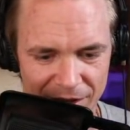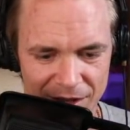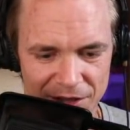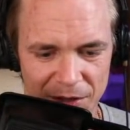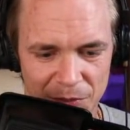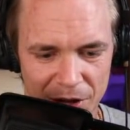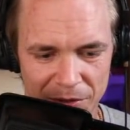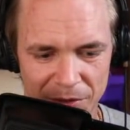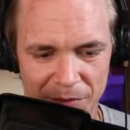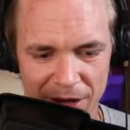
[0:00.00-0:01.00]
So I could probably
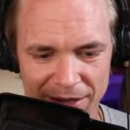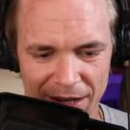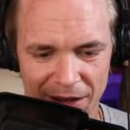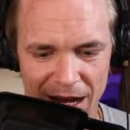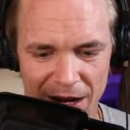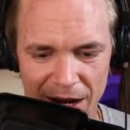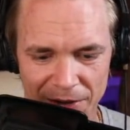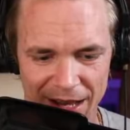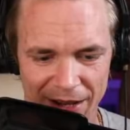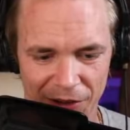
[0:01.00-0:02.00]
make that. How does
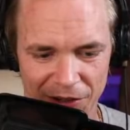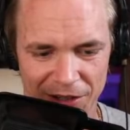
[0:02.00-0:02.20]
that look?